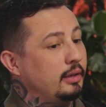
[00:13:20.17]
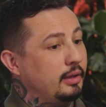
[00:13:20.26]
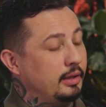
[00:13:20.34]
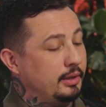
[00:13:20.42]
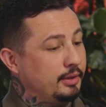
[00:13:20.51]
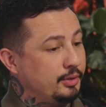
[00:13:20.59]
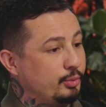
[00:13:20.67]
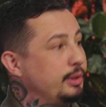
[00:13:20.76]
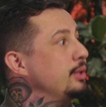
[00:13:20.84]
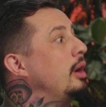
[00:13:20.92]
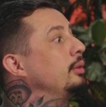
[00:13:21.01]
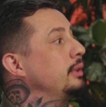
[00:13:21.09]
is
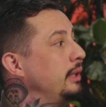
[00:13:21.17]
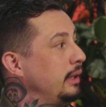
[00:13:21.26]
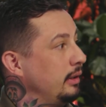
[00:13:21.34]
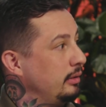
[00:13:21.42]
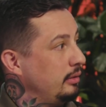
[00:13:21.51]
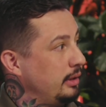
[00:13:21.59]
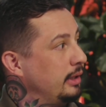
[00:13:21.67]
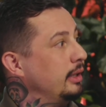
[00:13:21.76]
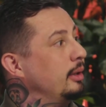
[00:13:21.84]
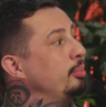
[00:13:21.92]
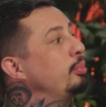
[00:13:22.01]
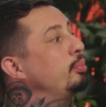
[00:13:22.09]
resulting in
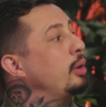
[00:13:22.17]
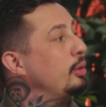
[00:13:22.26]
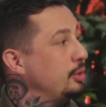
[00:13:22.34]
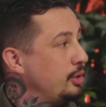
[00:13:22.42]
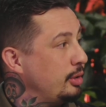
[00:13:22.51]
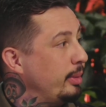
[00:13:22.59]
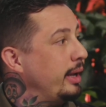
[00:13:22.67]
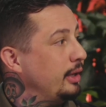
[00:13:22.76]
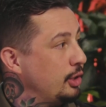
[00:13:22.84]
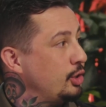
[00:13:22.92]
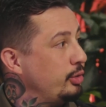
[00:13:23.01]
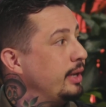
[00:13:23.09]
a
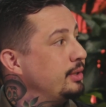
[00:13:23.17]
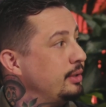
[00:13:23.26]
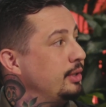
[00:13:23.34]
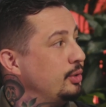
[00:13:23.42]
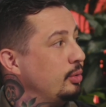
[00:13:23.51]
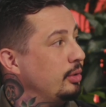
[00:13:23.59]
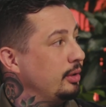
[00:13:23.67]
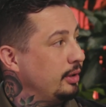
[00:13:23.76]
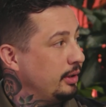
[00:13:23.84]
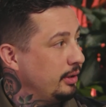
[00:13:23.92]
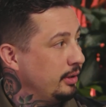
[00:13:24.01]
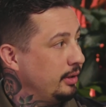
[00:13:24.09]
post-traumatic stress
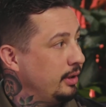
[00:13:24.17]
disorder.